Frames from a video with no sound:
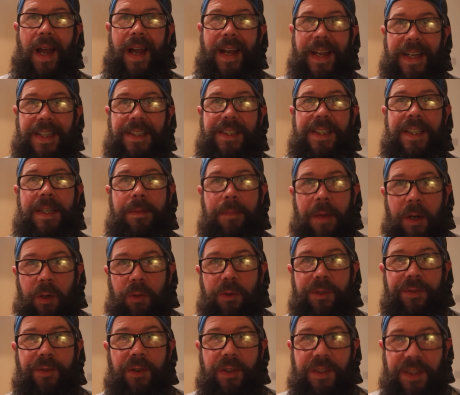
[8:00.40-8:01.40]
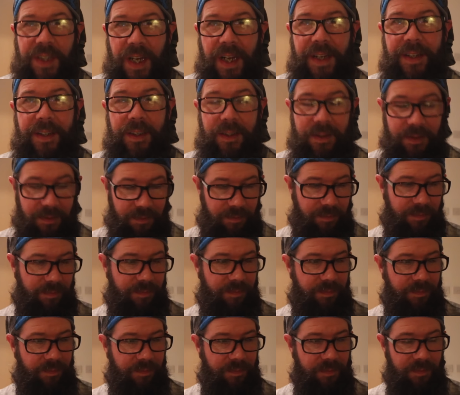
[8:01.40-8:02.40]
80 mils for a tenner.
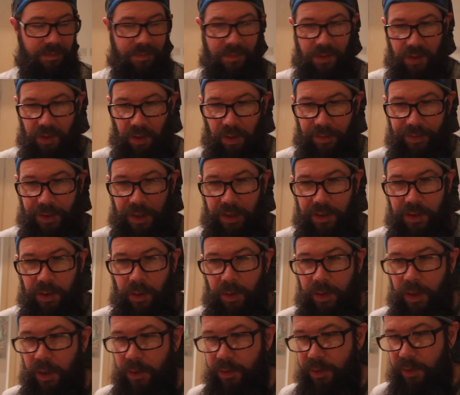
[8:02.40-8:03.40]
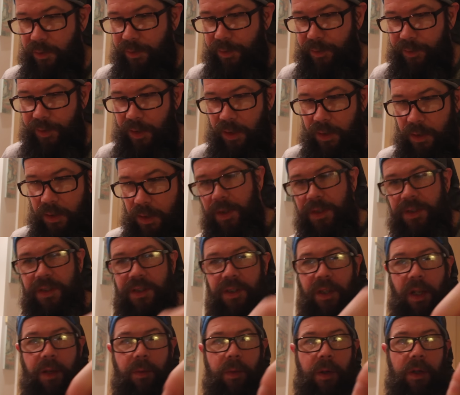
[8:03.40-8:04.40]
So I've nicked 2 of those off of her. This
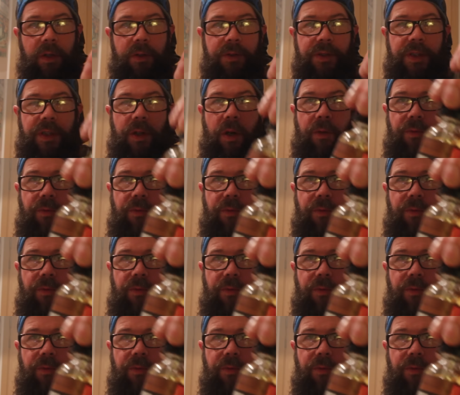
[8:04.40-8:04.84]
is another one Lucy